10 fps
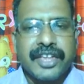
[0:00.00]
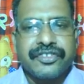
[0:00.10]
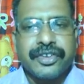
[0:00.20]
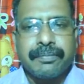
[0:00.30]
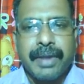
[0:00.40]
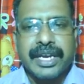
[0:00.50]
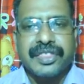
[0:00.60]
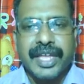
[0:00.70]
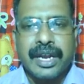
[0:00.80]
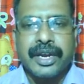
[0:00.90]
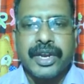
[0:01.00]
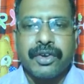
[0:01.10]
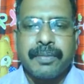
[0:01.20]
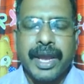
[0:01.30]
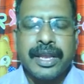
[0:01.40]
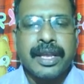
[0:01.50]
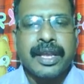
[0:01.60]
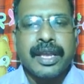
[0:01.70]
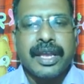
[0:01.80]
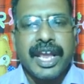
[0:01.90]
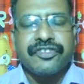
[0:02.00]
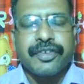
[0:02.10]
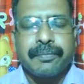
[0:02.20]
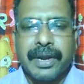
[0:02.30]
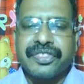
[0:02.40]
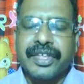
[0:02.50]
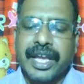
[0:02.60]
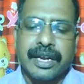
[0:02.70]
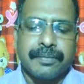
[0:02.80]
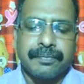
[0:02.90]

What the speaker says: H minus L divided by H plus L.